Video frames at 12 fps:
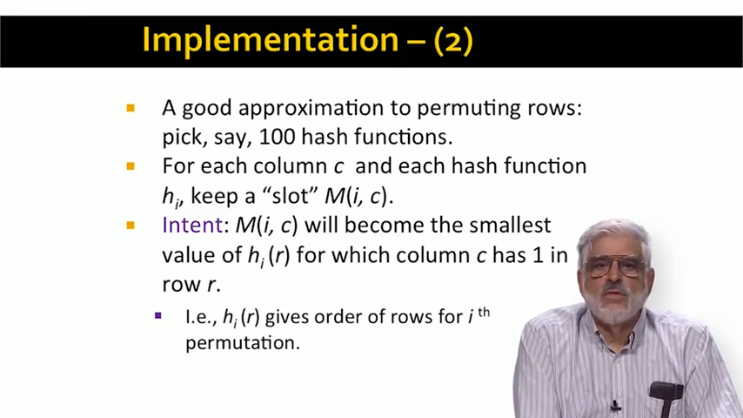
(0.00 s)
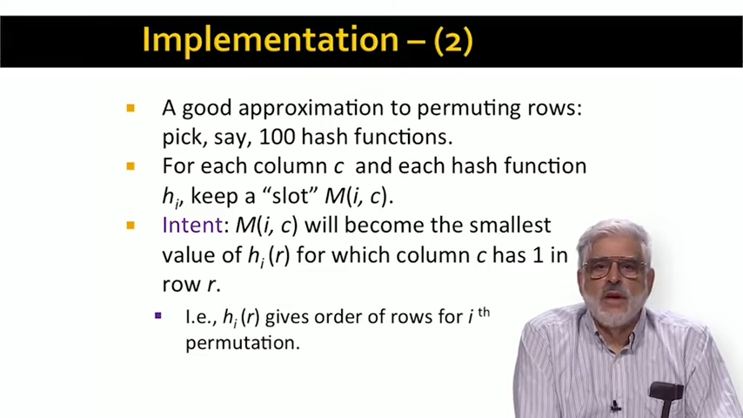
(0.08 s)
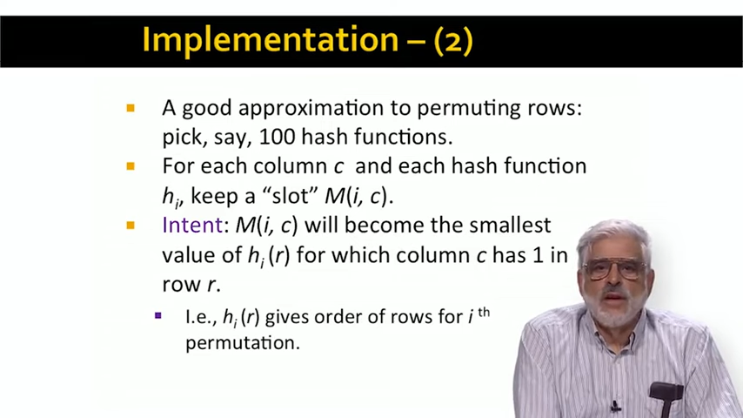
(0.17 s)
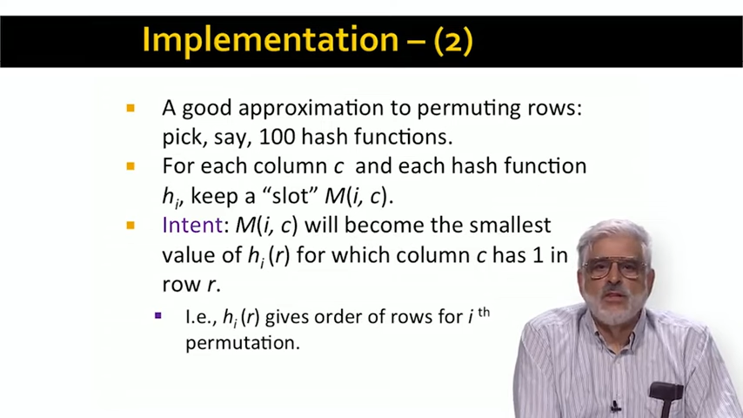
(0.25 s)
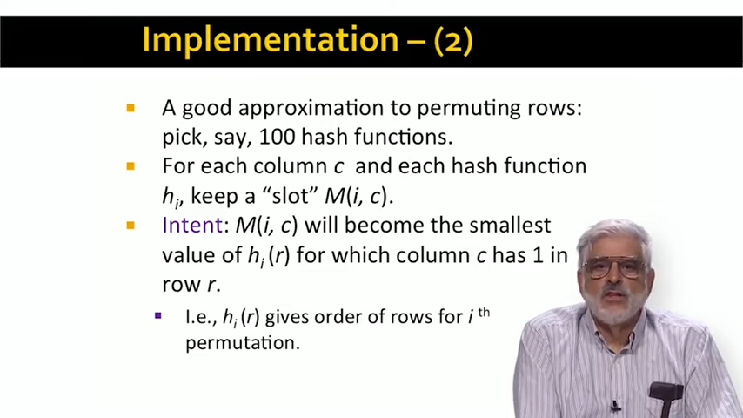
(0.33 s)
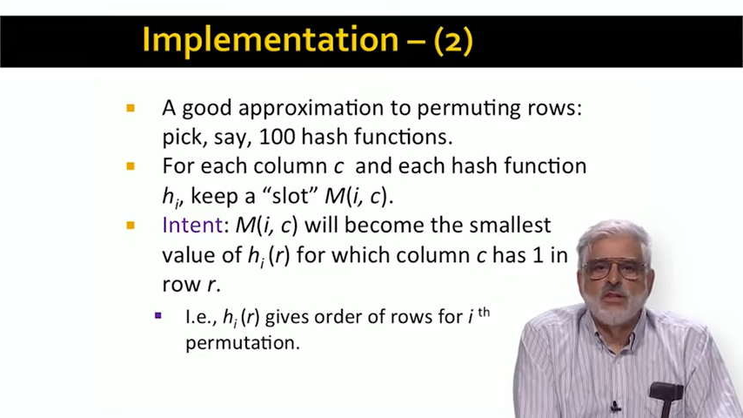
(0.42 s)

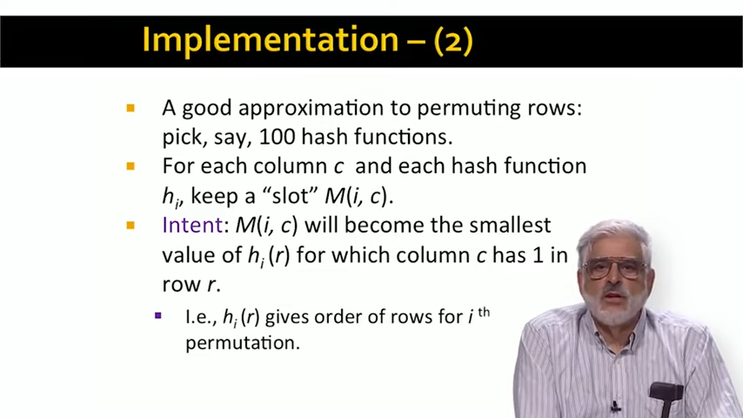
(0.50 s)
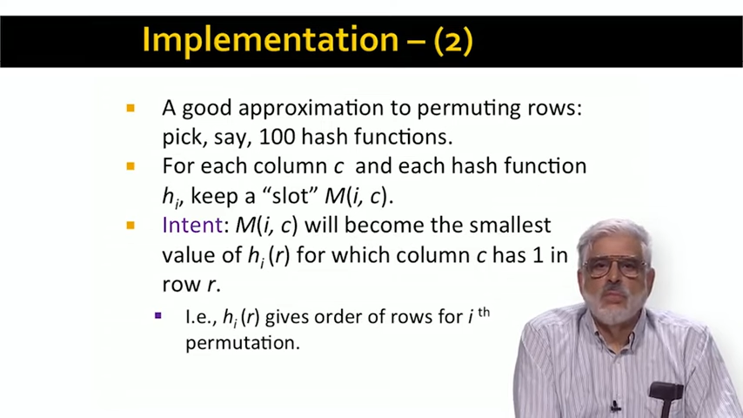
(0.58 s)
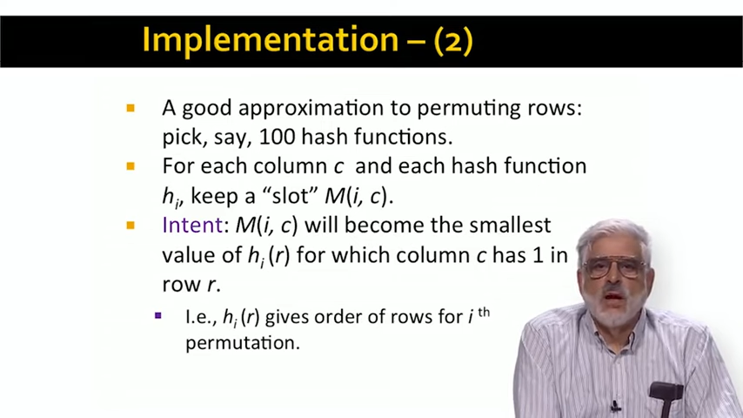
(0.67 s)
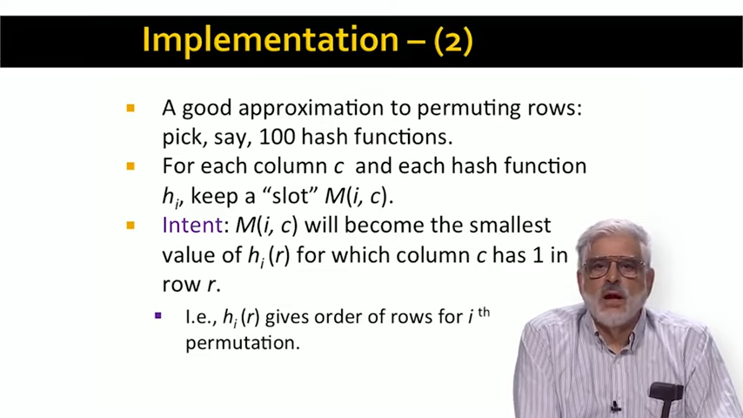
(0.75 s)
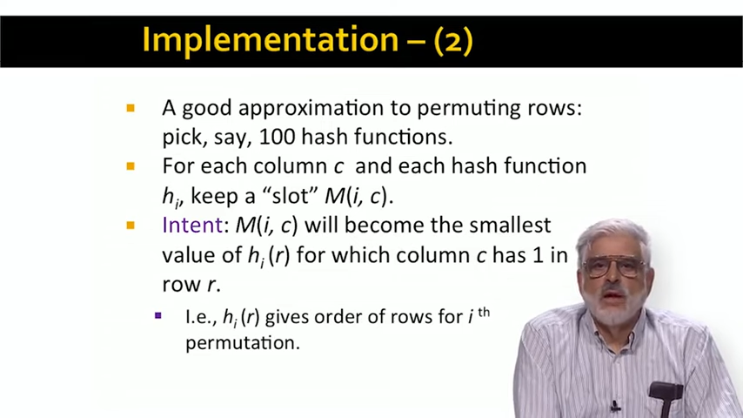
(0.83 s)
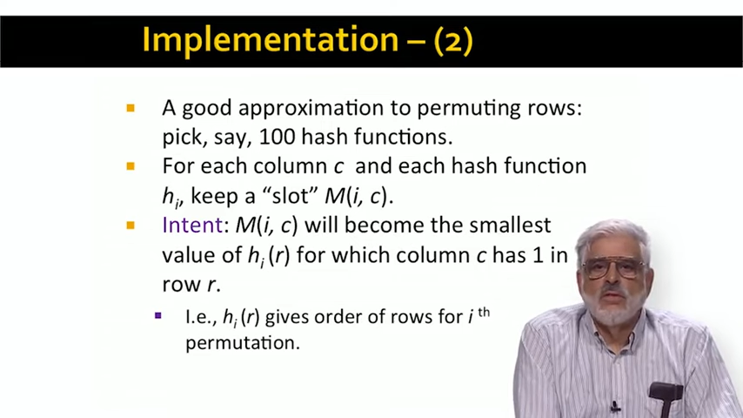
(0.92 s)
h sub
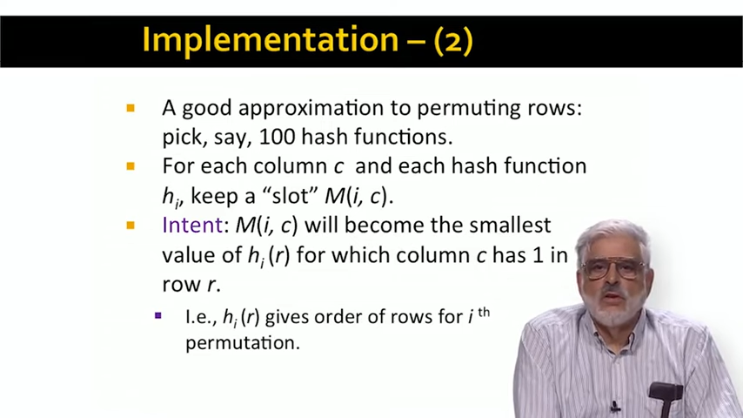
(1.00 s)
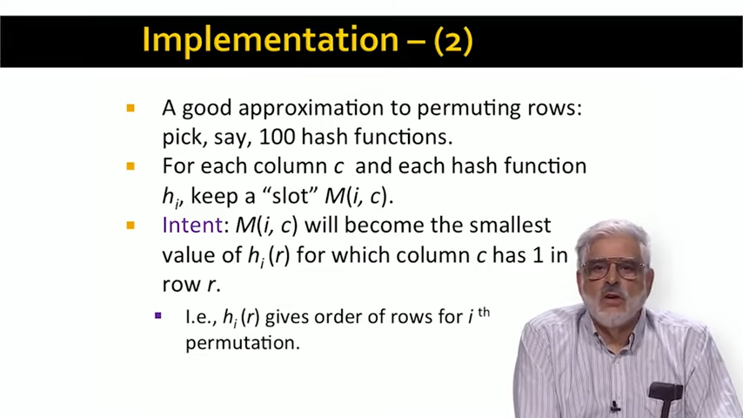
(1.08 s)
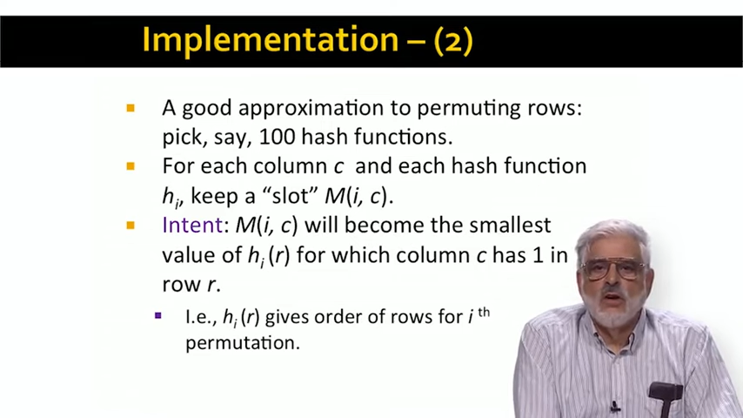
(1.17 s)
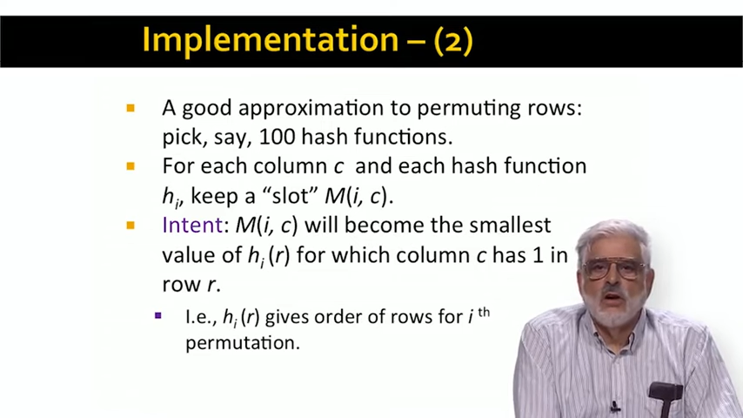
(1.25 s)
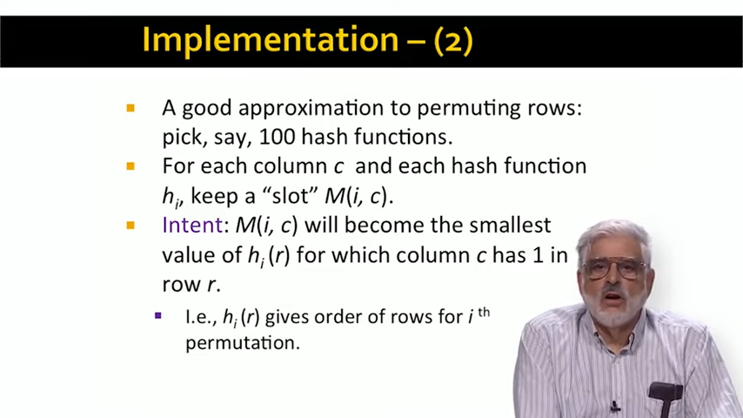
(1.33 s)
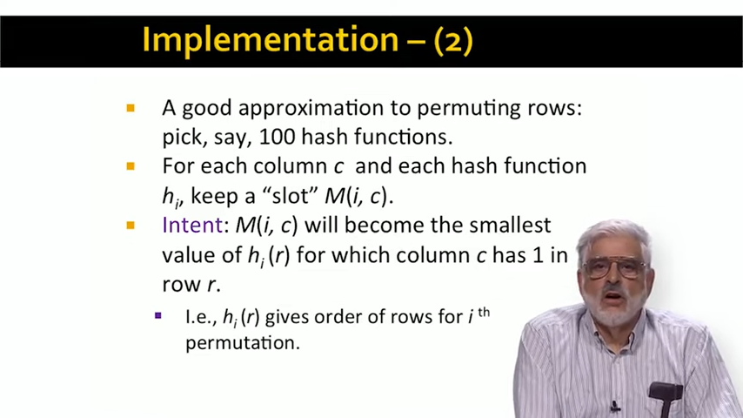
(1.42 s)
I of
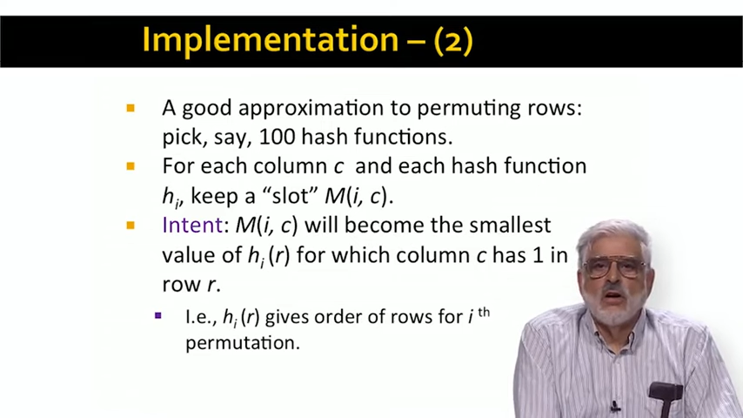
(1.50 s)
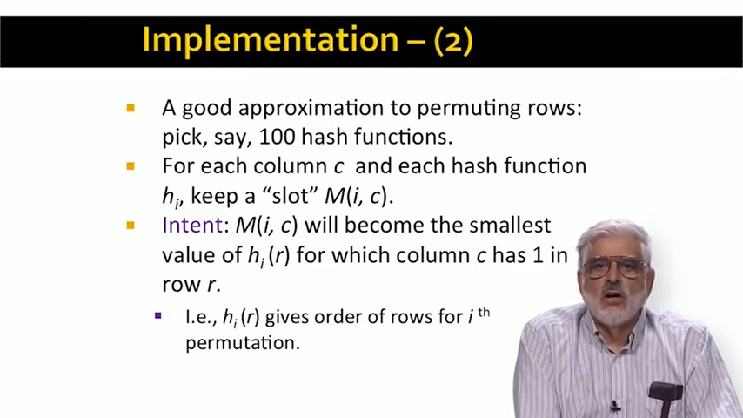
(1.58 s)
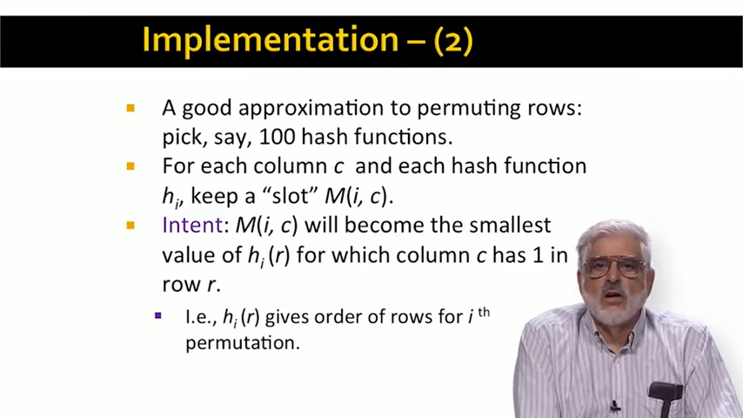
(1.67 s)
r,